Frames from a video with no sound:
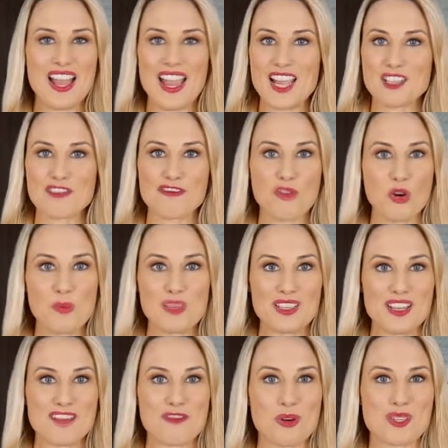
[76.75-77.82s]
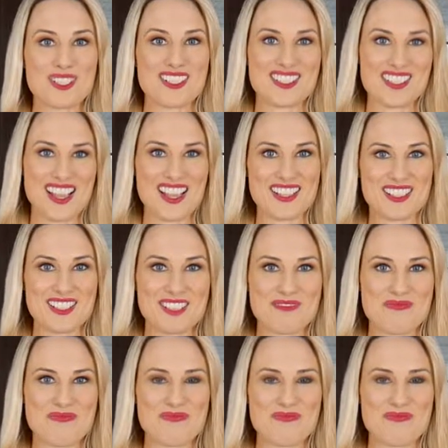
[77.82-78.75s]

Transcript: and a formula for success.